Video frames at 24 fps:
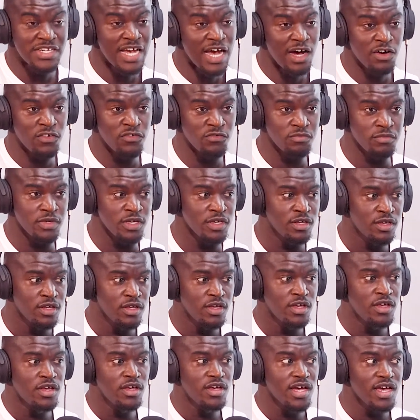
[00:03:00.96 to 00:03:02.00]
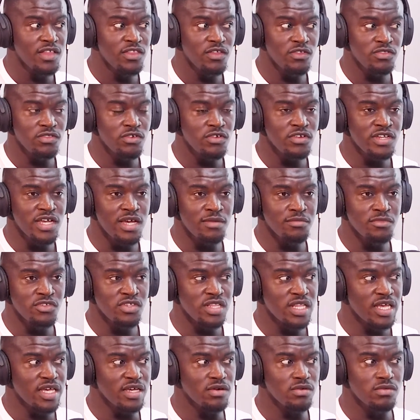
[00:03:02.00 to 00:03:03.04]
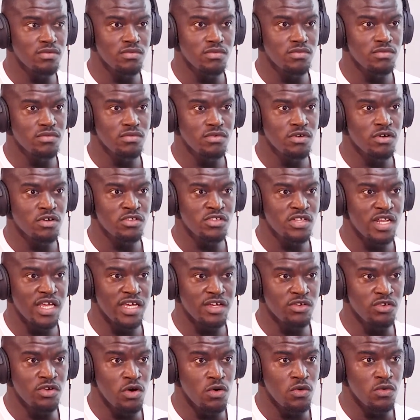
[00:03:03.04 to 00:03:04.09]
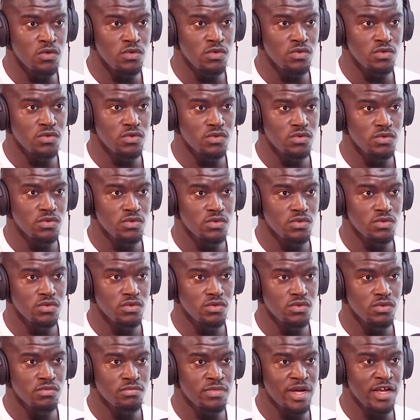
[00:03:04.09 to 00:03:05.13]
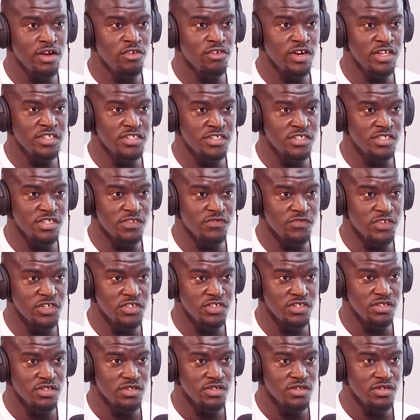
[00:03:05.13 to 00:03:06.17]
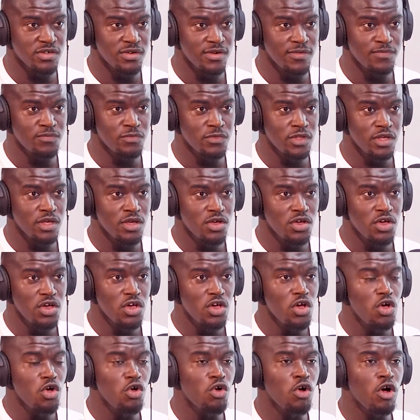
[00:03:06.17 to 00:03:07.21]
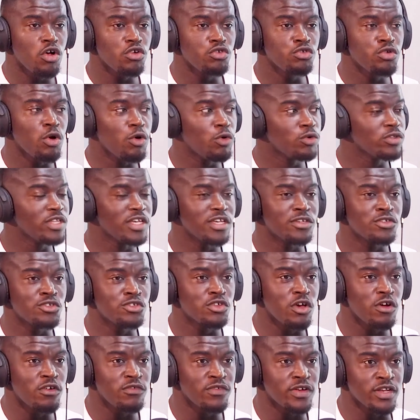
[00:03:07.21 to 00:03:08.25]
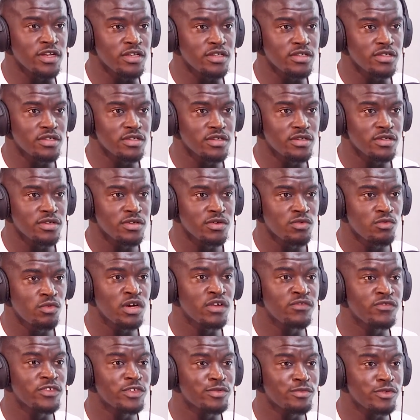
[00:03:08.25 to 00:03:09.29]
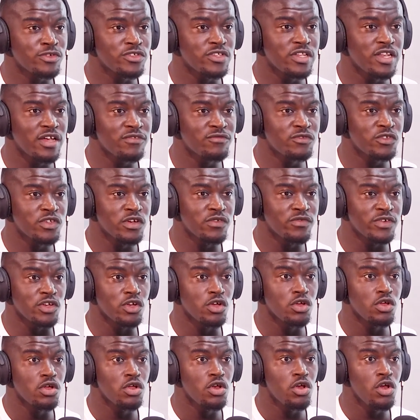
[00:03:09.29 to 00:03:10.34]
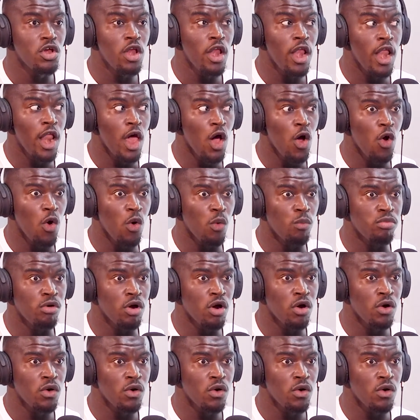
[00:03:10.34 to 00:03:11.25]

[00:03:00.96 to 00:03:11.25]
out of me?" Mm. And the third time is like God's like, "No, my grace is sufficient." Mm-hmm. God told His servant, one of His most loved servant, "No, bro,